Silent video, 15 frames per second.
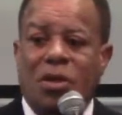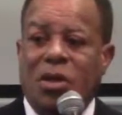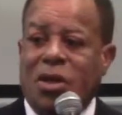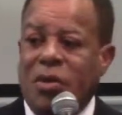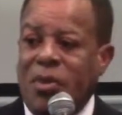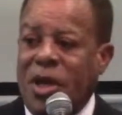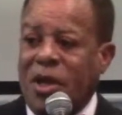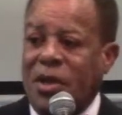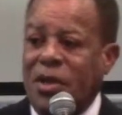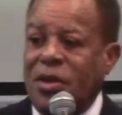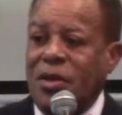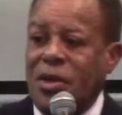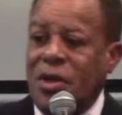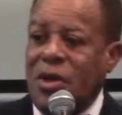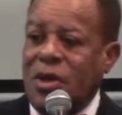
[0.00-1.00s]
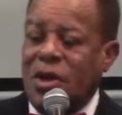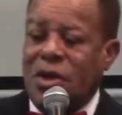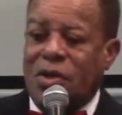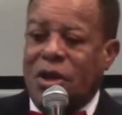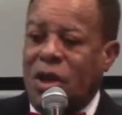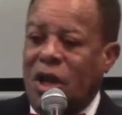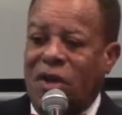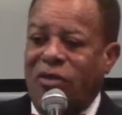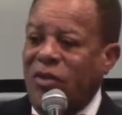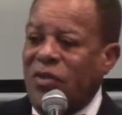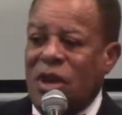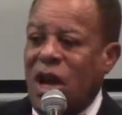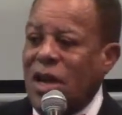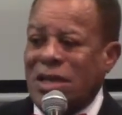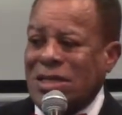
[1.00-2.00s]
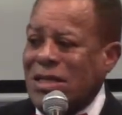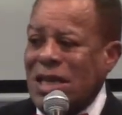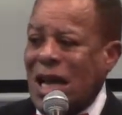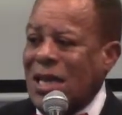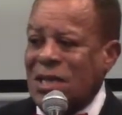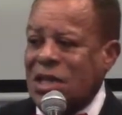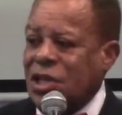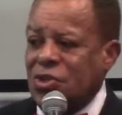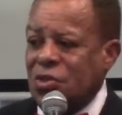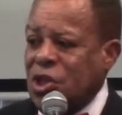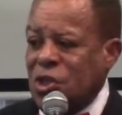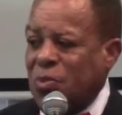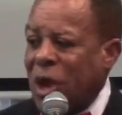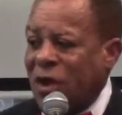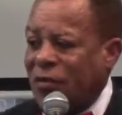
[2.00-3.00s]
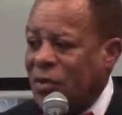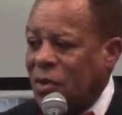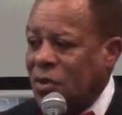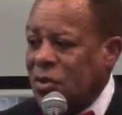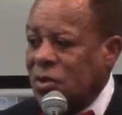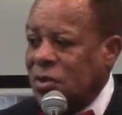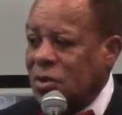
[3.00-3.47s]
Look at me. The love of God is not disrespectful.